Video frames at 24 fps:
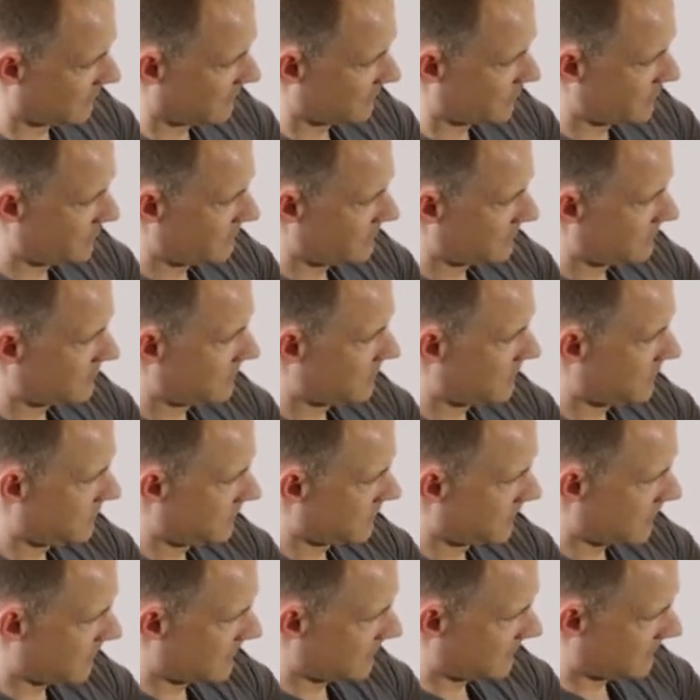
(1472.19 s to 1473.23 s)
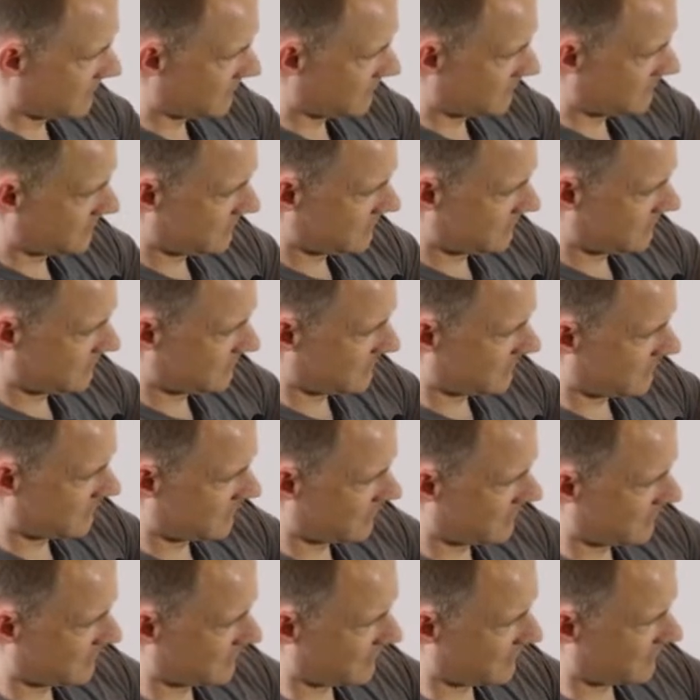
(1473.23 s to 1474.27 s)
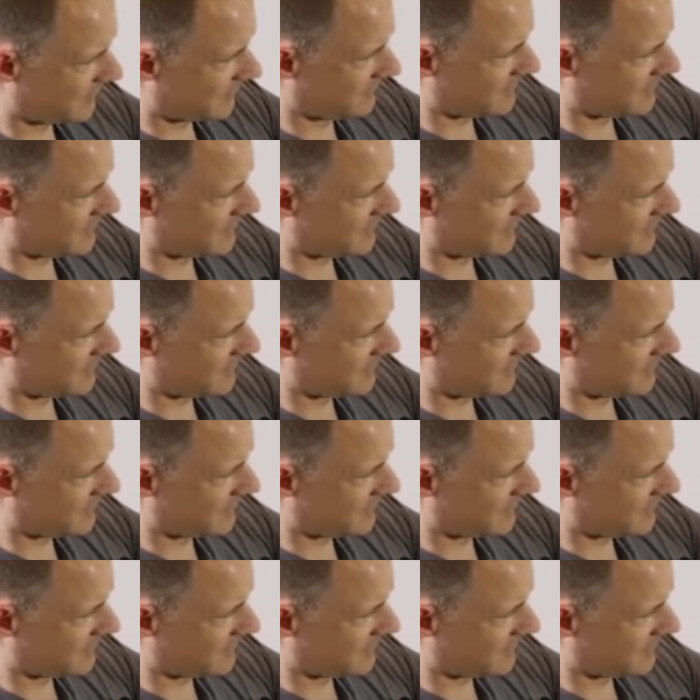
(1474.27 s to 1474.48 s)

smooth. Looking at the, there is